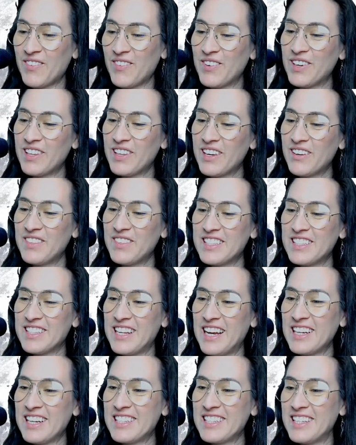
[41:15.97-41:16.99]
William is
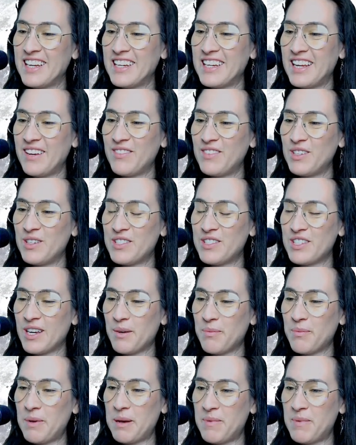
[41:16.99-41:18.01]
next, and I will
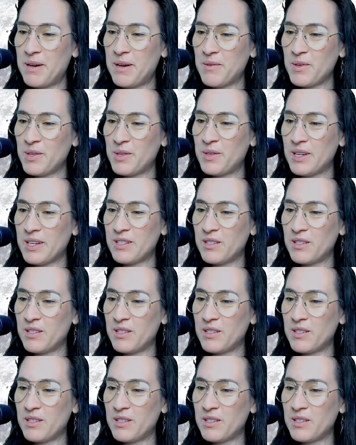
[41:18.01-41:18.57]
check PayPal real quick,